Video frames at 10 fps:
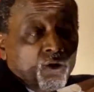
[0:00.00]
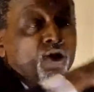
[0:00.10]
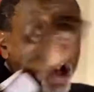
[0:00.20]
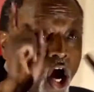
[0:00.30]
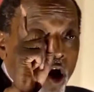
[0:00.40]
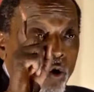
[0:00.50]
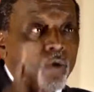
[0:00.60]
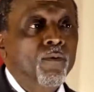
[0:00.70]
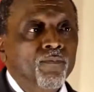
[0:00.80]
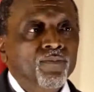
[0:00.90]
to
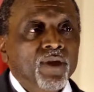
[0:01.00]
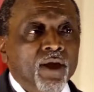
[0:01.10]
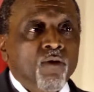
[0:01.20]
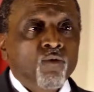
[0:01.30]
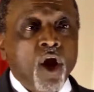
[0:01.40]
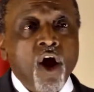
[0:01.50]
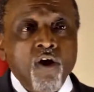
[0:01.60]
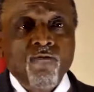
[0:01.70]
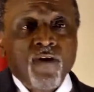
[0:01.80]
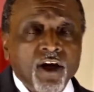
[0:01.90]
know.
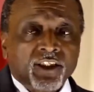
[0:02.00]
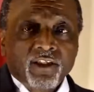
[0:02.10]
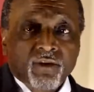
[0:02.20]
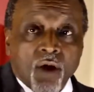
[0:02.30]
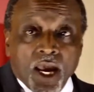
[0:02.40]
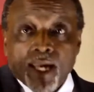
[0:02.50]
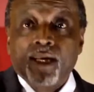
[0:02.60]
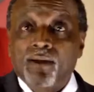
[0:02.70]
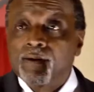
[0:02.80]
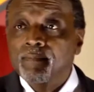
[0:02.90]
Roe versus
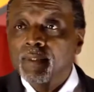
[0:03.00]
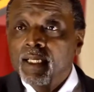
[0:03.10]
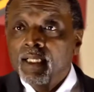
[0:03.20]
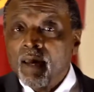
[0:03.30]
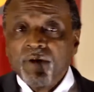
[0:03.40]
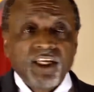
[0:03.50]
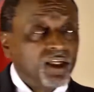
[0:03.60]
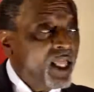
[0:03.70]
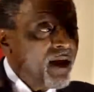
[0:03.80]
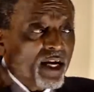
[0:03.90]
Wade. Let me
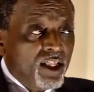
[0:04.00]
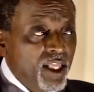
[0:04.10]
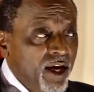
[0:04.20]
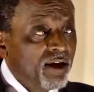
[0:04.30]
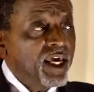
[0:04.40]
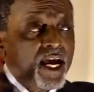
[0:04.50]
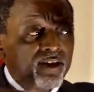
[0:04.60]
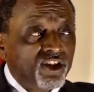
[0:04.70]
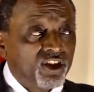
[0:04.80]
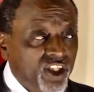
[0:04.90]
declare it
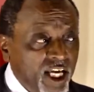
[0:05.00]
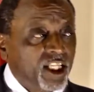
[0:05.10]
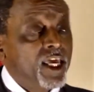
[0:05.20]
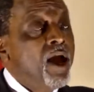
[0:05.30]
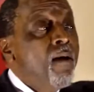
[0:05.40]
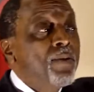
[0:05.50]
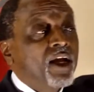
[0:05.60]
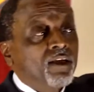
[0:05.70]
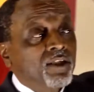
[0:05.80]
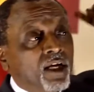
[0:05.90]
clearly and succinctly
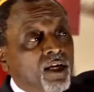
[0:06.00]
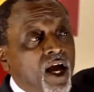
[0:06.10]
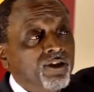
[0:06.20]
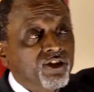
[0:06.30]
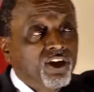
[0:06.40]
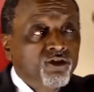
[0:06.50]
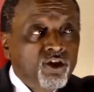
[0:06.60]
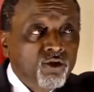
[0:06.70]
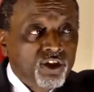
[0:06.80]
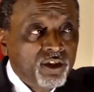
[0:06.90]
because the
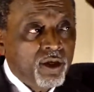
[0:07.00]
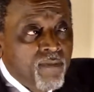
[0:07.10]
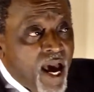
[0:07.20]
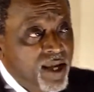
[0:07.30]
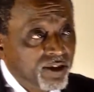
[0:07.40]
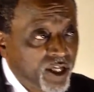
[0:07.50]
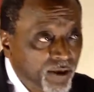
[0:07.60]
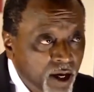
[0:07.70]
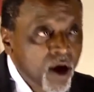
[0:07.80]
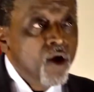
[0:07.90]
Constitution demands
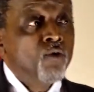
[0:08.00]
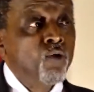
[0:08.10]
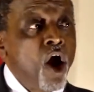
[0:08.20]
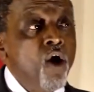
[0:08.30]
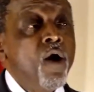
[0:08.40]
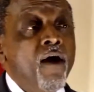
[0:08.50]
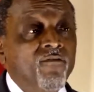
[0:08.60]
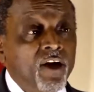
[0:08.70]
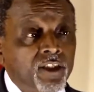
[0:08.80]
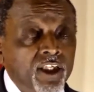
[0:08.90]
it.
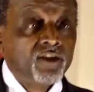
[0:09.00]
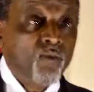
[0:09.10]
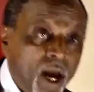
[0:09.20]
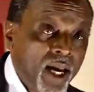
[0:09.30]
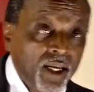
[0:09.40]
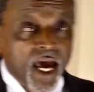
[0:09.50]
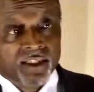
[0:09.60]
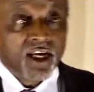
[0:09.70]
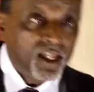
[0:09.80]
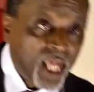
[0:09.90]
Roe versus Wade has